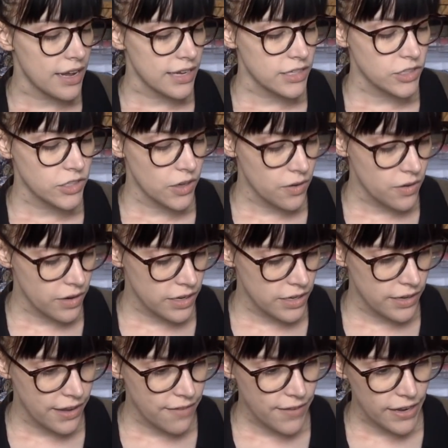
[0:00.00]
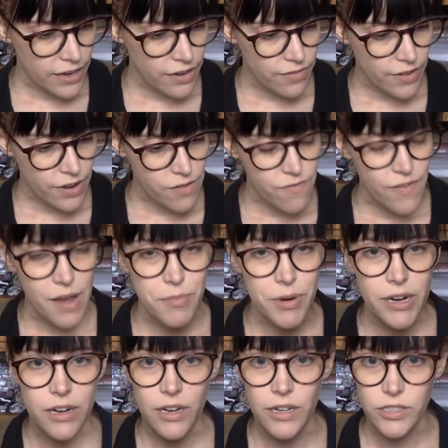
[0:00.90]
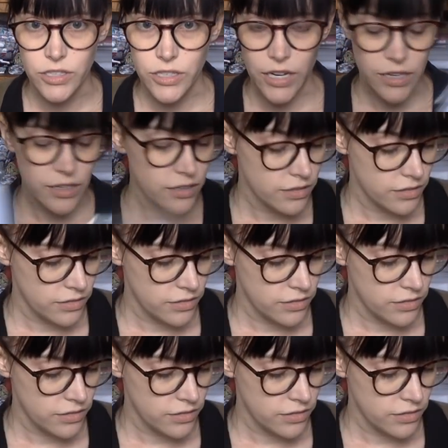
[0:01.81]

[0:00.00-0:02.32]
So if I can find fabric, I'll start.